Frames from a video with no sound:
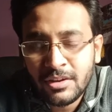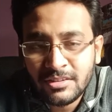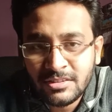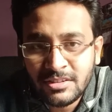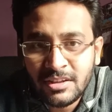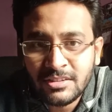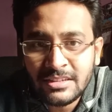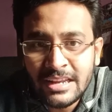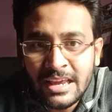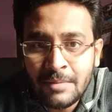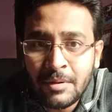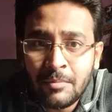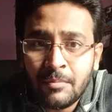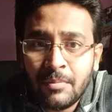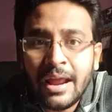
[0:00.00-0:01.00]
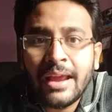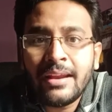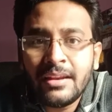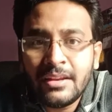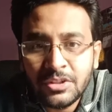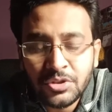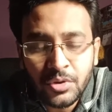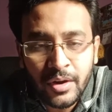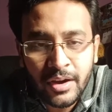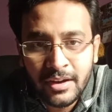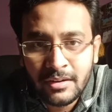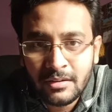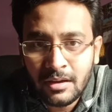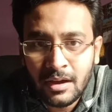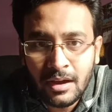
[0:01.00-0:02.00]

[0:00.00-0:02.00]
the research lab and blindly join